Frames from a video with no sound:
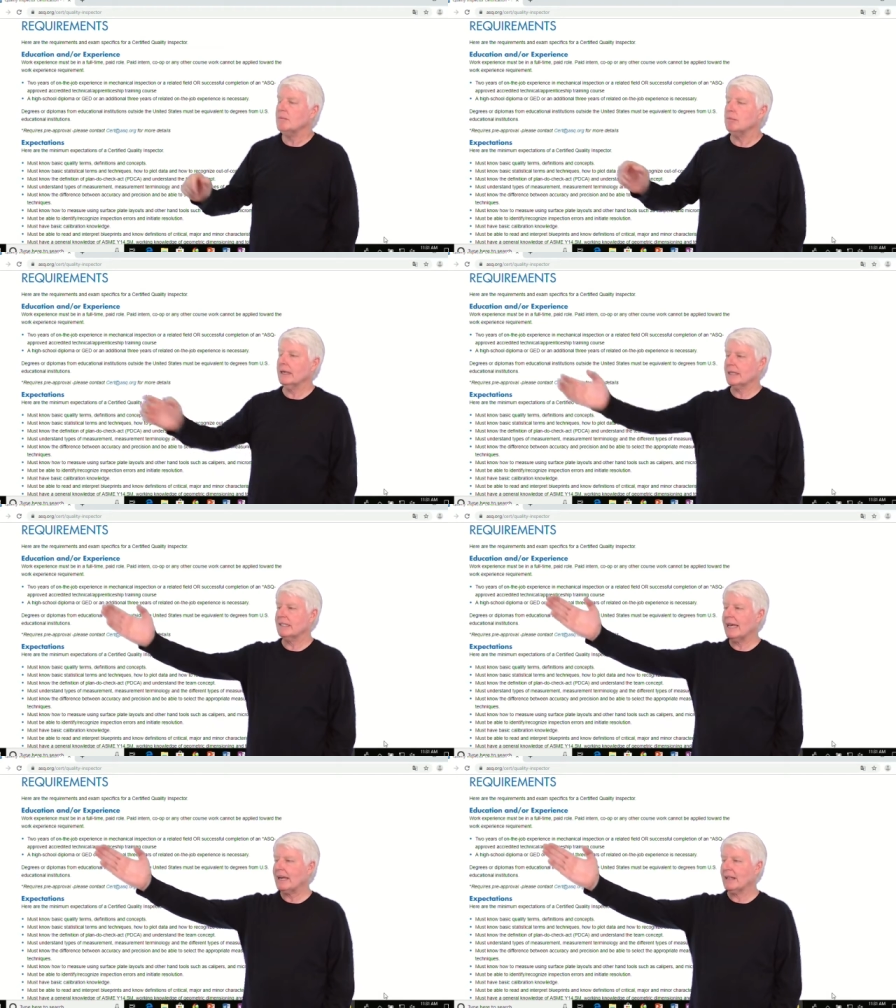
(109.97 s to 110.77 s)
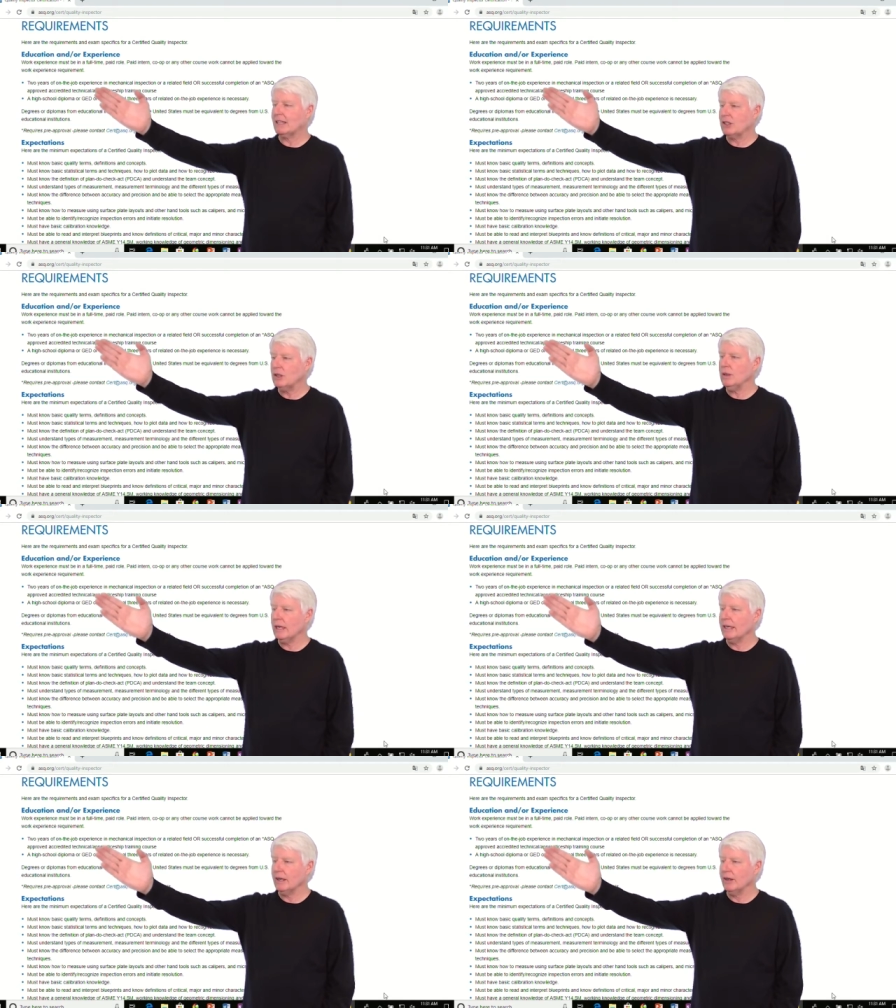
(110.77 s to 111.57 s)
But instead of the two
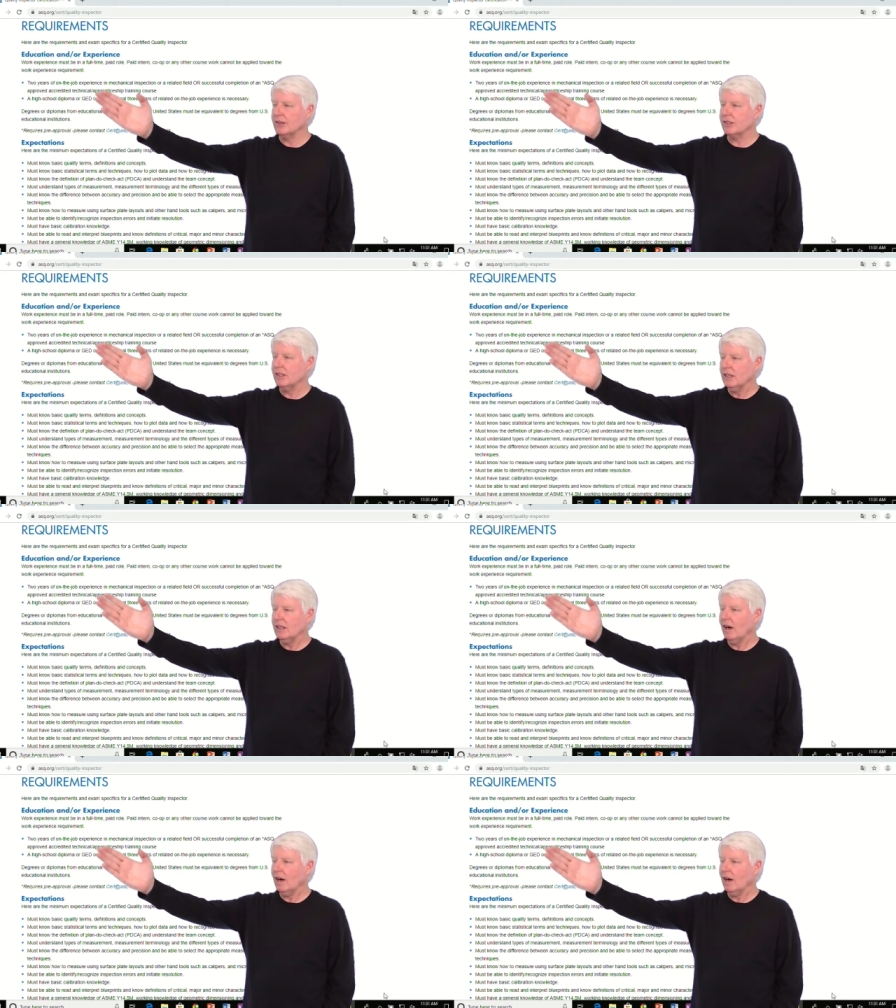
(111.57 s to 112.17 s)
years